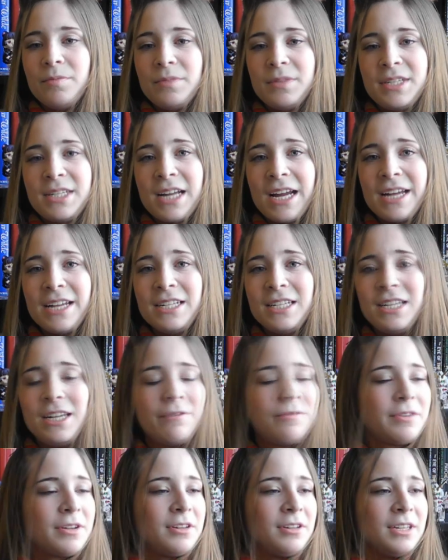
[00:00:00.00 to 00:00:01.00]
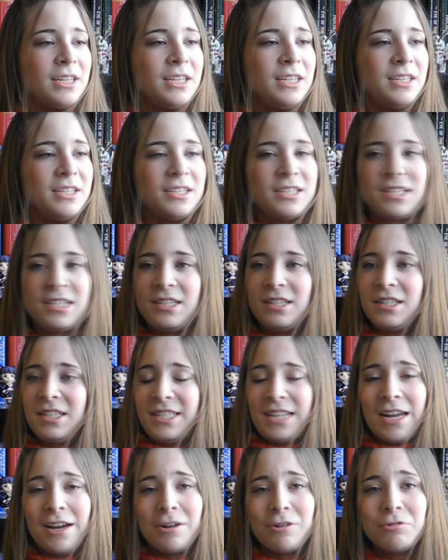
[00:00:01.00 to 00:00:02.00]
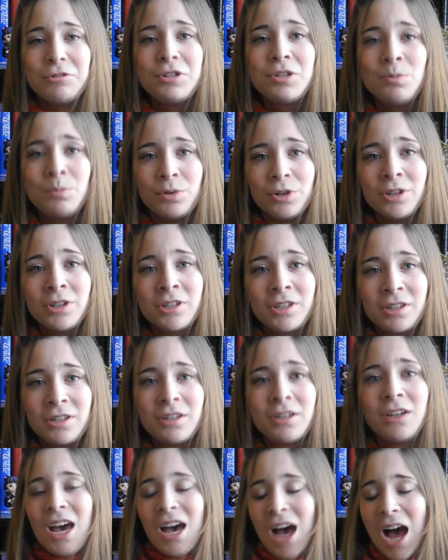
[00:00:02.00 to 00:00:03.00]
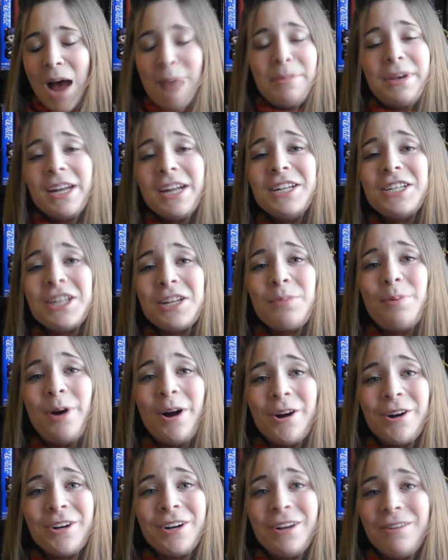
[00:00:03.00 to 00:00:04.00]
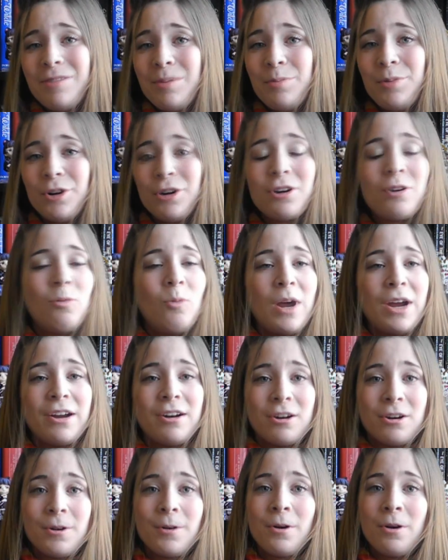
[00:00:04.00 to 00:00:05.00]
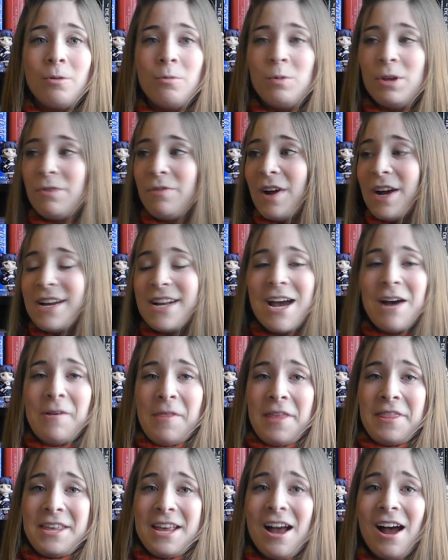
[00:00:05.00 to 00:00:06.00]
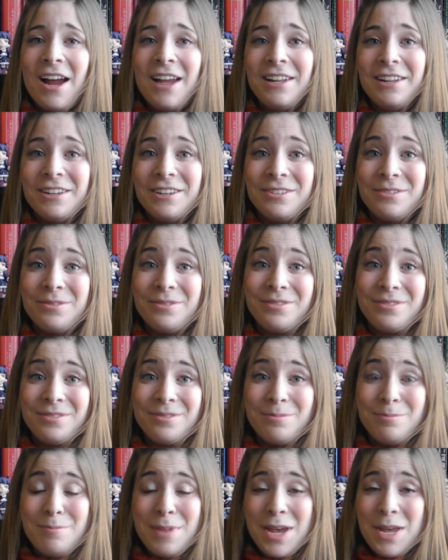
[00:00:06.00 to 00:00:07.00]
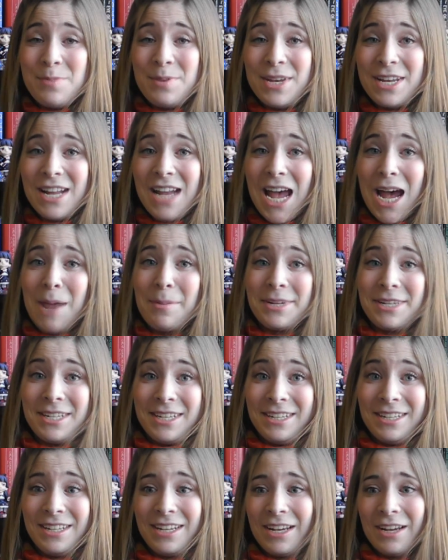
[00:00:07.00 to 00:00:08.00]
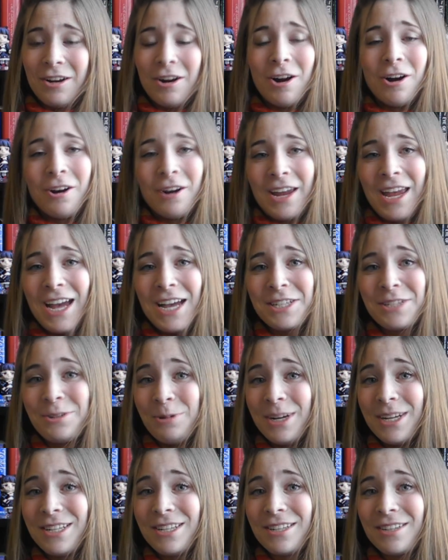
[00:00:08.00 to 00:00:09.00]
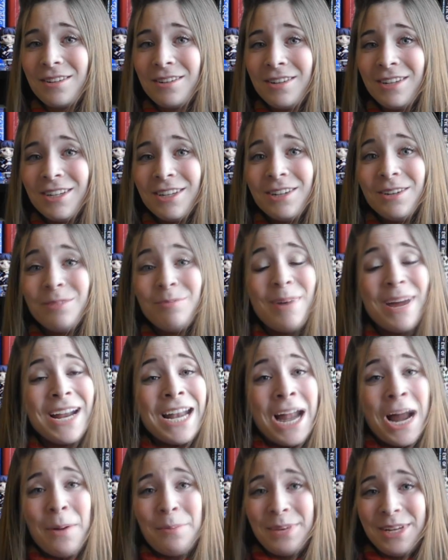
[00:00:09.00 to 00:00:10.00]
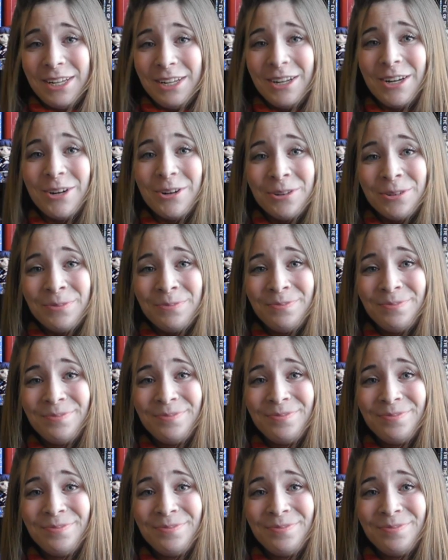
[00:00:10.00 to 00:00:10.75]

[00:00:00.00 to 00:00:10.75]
scientifically sound book. I'm getting to the part of the book where we find out that the island may be inhabited and our castaways might not be alone.